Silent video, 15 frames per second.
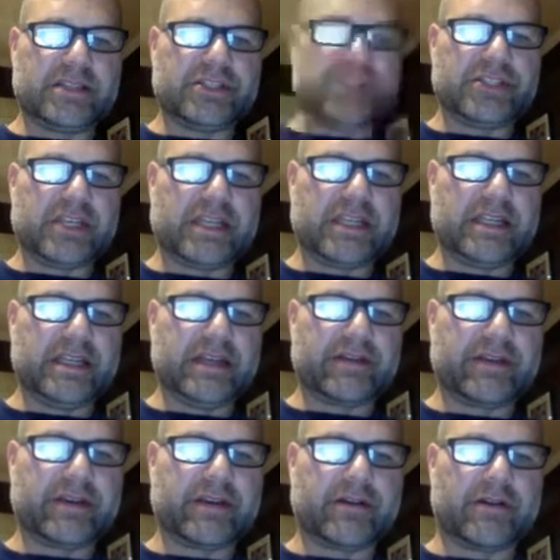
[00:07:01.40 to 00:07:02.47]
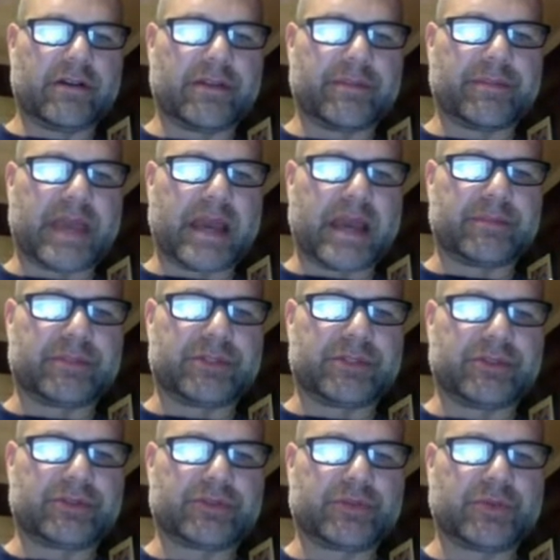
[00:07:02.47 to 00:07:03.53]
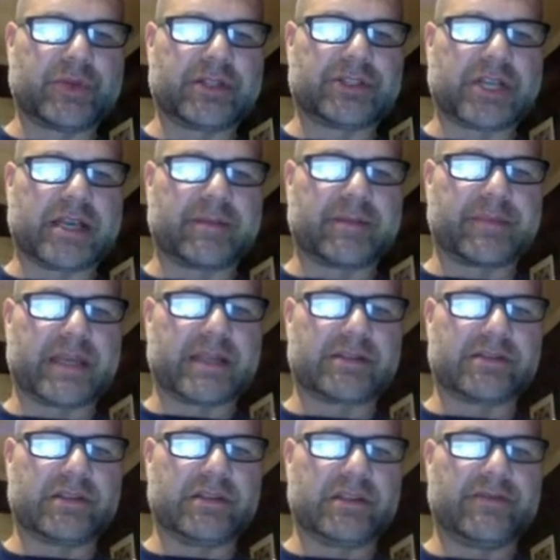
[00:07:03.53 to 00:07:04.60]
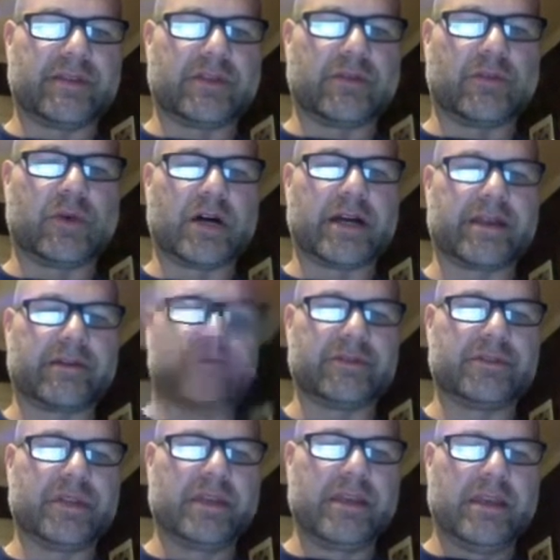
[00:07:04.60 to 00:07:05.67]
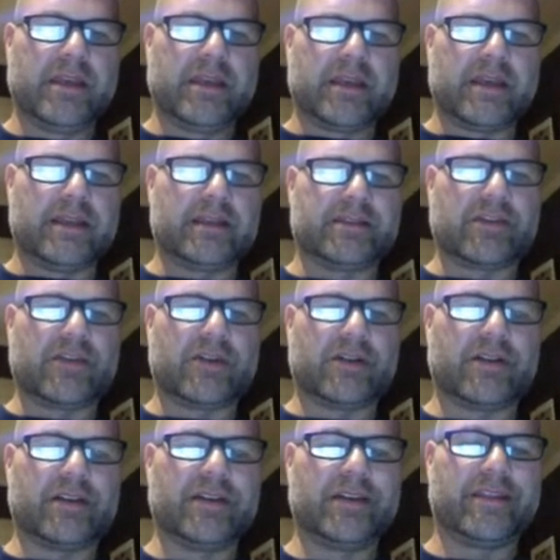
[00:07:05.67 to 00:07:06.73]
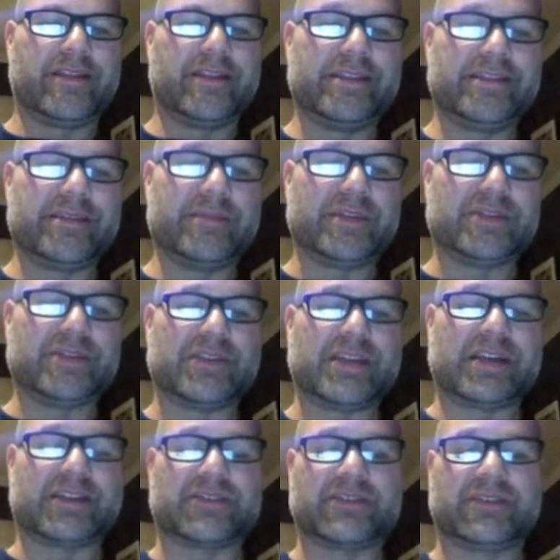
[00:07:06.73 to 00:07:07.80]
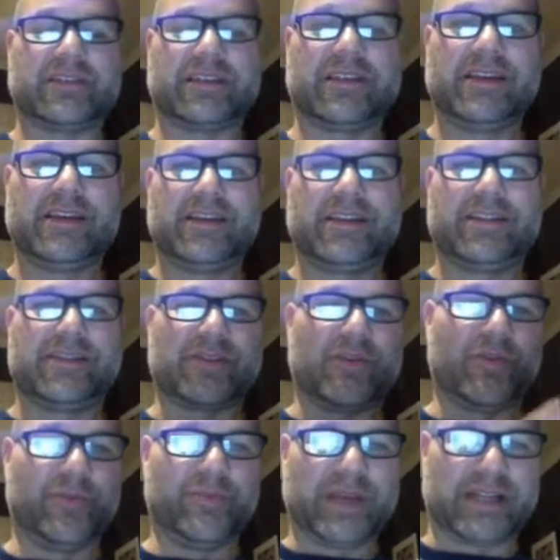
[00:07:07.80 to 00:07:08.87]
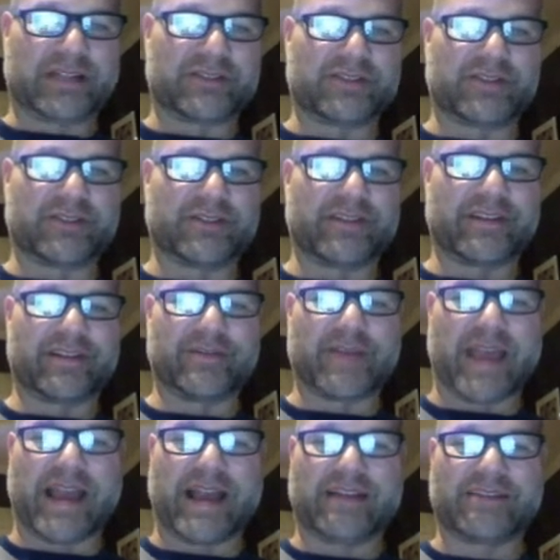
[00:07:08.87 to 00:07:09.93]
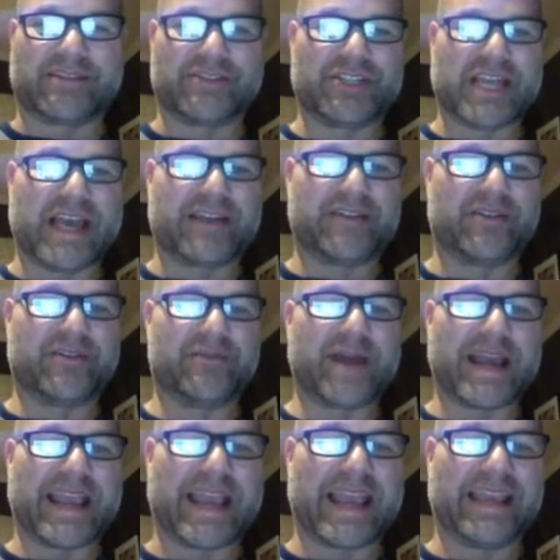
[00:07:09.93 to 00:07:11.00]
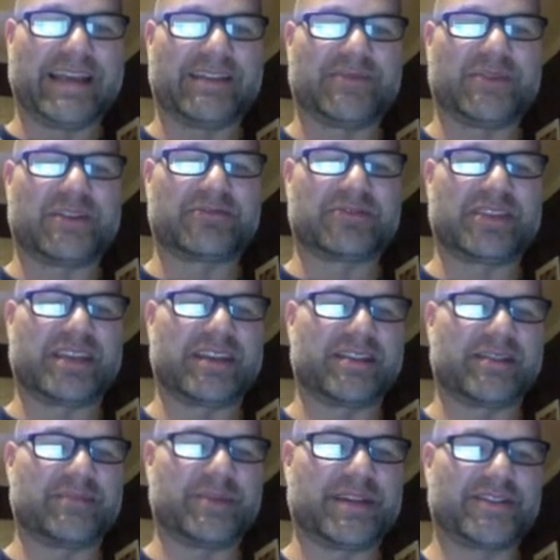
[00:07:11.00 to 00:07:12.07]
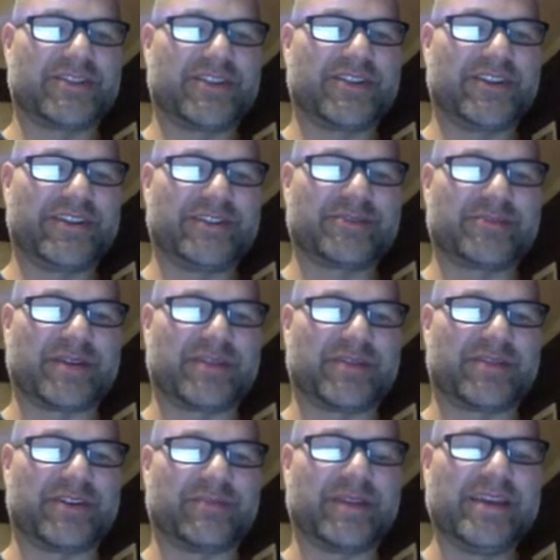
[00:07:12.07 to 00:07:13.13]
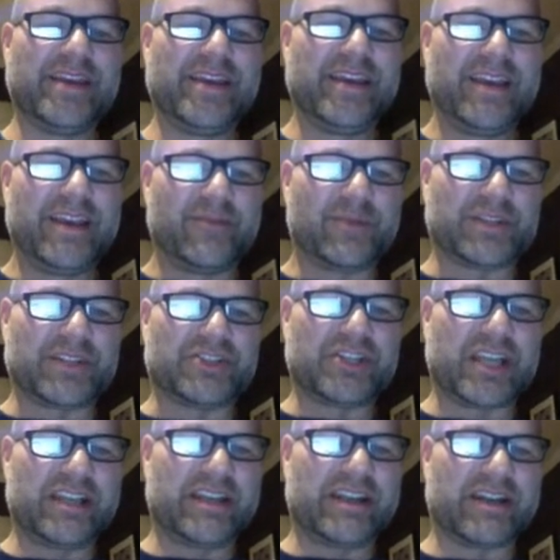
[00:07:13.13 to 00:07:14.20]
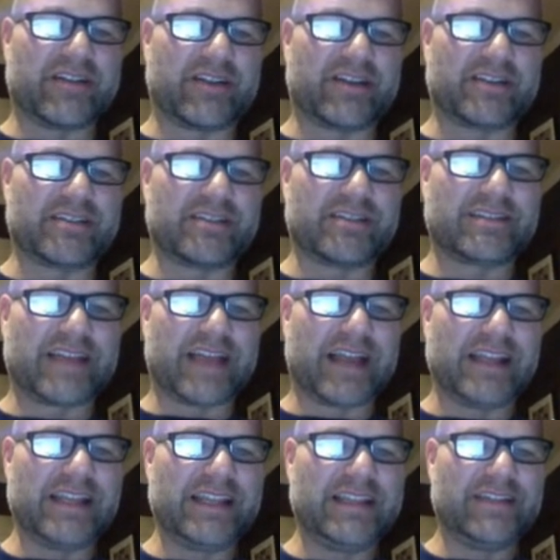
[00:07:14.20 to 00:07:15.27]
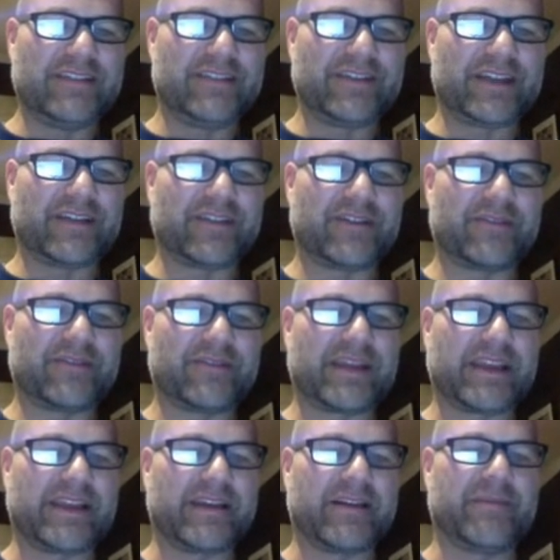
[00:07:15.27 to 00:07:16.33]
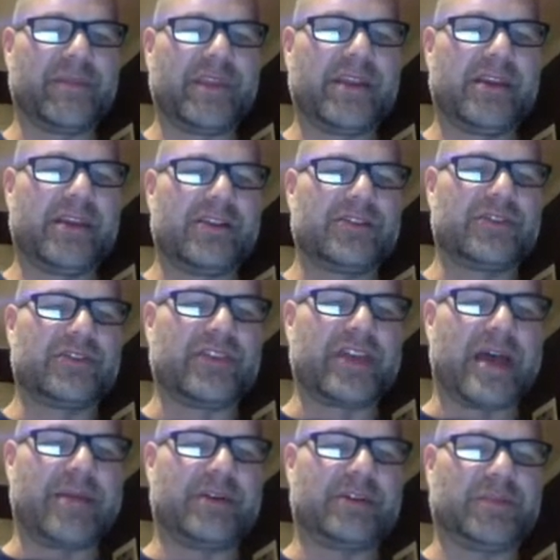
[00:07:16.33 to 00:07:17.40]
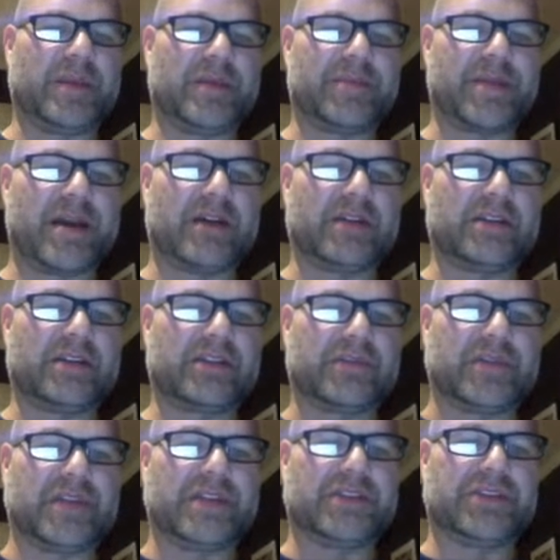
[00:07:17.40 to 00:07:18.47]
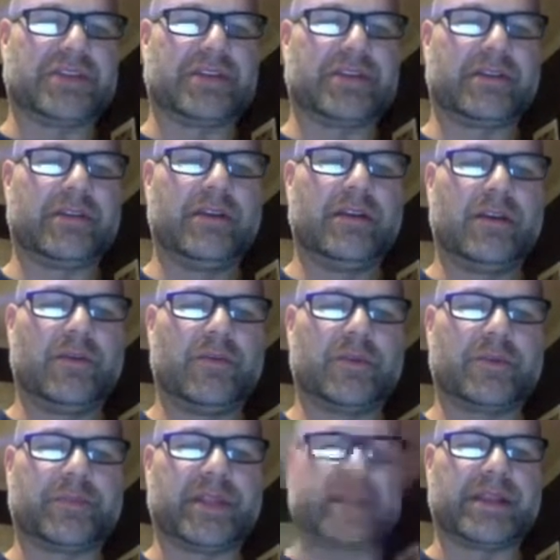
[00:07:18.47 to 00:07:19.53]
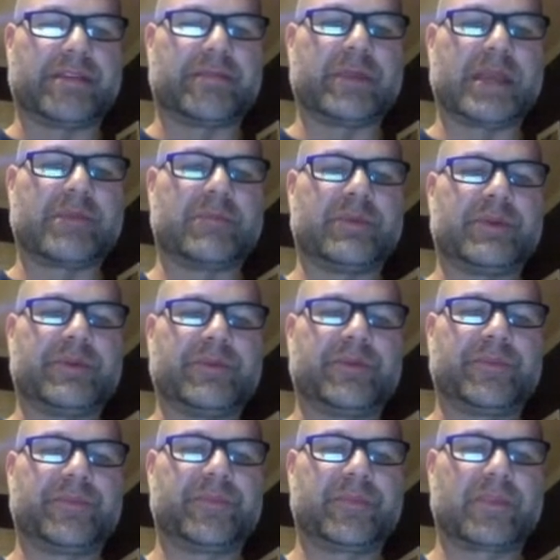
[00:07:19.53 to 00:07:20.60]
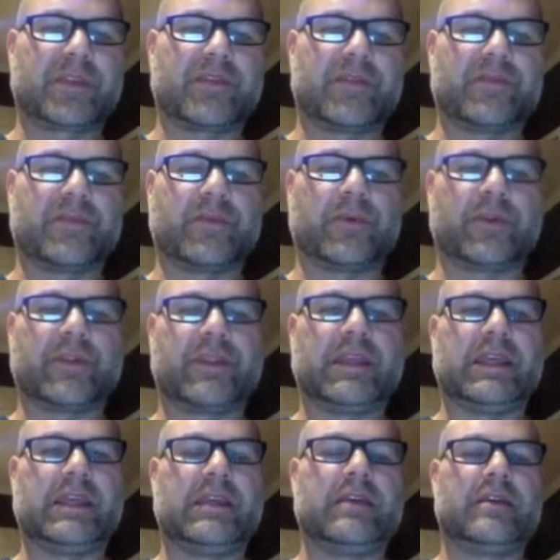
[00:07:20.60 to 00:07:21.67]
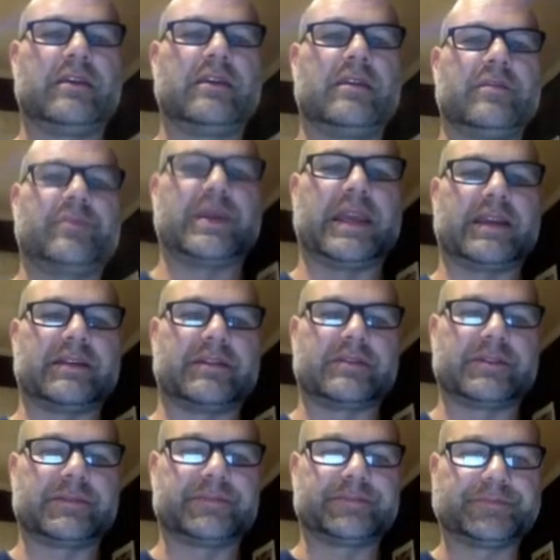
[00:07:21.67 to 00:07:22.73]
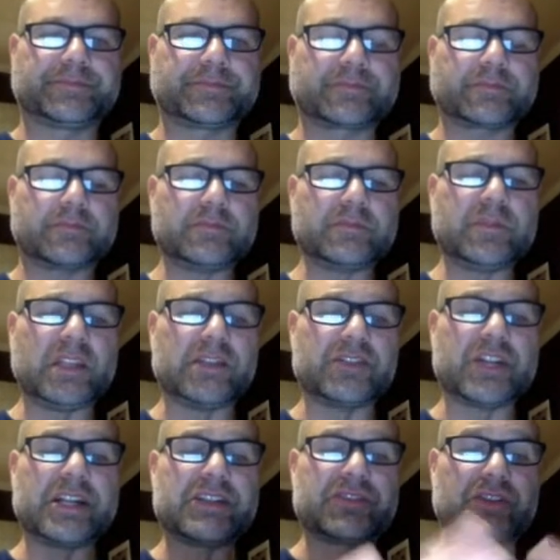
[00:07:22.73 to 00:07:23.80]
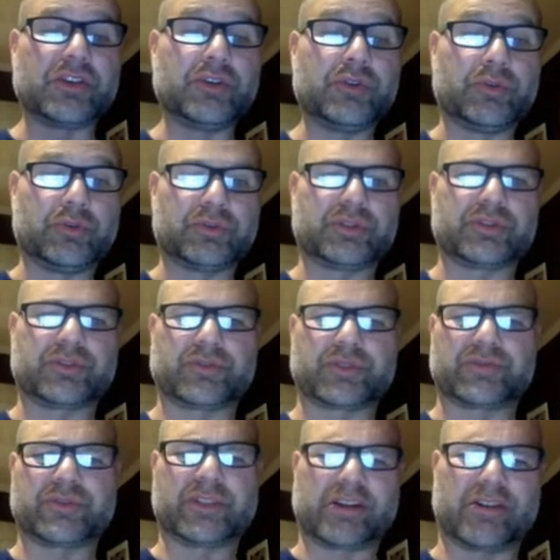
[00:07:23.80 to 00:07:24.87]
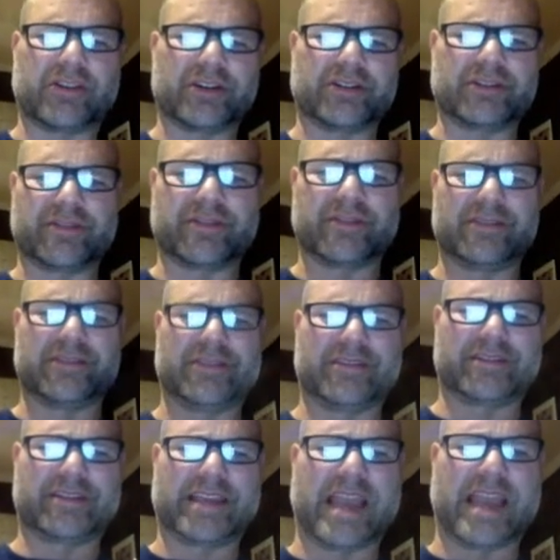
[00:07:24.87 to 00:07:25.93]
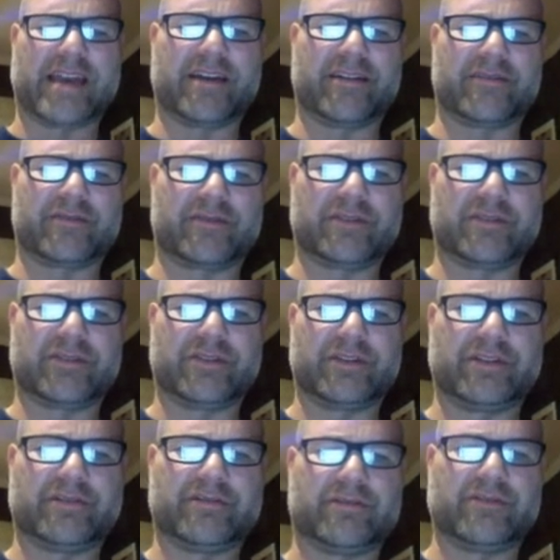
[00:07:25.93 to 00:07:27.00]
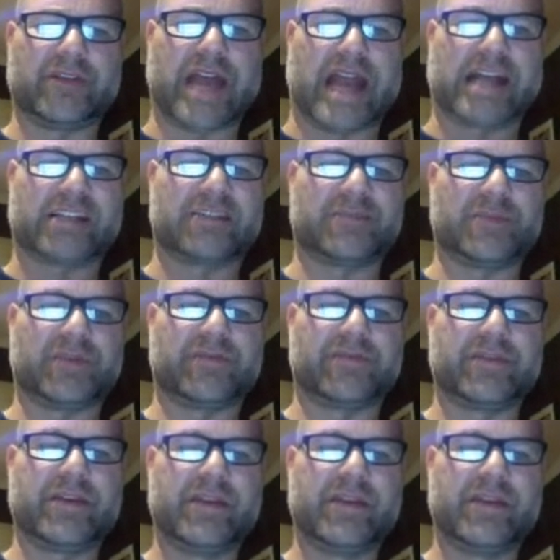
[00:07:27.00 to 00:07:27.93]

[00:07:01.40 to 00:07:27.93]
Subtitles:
shaded area on the map shows where giant pandas live in the wild. It's hard. This image is actually, this whole picture has a shadow of my hand when I was taking the picture. Here's my thumb. But the shaded area is this tiny little area right here. So that must be a mountainous region with plenty of bamboo for the pandas. China is huge, so it's really hard to get a good grasp of